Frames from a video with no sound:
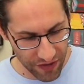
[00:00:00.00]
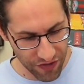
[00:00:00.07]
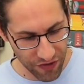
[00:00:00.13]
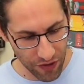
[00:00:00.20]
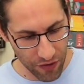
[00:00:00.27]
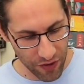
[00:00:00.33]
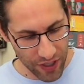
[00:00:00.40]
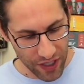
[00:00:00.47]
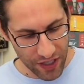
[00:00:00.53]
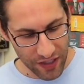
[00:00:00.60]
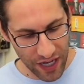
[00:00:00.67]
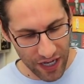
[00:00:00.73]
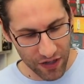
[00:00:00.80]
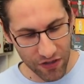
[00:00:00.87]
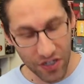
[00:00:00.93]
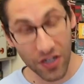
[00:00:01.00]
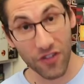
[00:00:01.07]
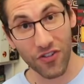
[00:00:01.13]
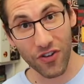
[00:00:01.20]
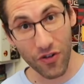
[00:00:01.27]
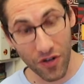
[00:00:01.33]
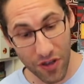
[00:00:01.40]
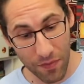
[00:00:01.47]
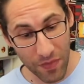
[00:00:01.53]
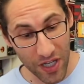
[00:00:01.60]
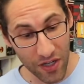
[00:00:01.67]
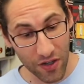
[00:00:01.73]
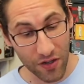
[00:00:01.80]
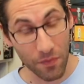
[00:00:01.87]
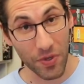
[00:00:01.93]
So not only does it go to the
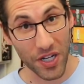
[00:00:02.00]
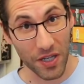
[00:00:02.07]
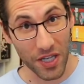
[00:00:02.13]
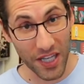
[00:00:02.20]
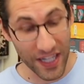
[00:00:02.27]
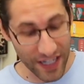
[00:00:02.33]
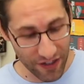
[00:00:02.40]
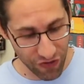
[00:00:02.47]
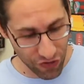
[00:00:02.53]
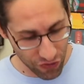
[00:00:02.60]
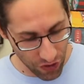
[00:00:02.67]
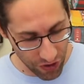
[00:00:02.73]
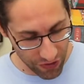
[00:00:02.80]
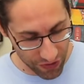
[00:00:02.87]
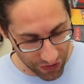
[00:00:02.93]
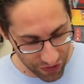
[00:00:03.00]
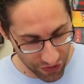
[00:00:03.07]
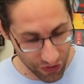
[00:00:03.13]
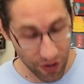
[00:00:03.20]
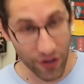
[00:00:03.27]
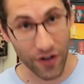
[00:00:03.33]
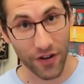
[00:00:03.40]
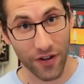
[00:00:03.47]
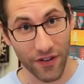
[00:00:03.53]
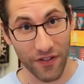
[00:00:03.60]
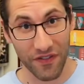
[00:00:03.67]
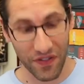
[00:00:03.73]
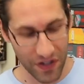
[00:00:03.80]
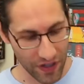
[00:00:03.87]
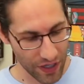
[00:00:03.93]
middle, but he gets stronger and stronger,
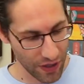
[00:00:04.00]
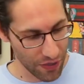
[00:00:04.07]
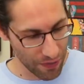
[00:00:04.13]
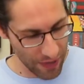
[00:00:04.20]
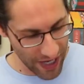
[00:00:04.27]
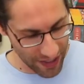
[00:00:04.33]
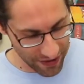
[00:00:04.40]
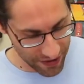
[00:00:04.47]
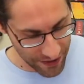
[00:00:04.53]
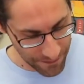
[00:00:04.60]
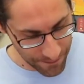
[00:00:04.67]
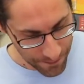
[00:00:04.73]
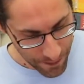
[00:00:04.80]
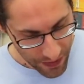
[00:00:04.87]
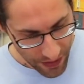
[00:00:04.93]
very thematically.